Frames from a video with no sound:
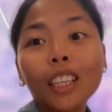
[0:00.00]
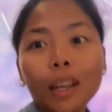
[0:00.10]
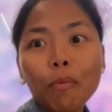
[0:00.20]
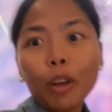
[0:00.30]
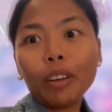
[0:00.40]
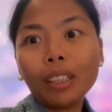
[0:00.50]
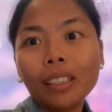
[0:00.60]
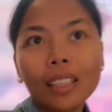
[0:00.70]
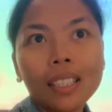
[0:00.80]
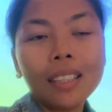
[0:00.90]
thing I'm wearing
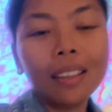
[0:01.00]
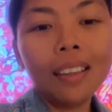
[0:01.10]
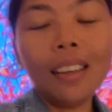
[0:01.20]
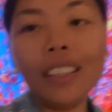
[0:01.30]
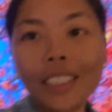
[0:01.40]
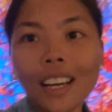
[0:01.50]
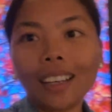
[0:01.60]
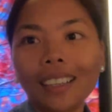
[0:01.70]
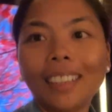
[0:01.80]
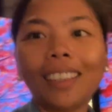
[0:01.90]
this
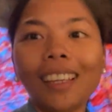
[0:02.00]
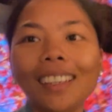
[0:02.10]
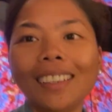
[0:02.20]
jacket.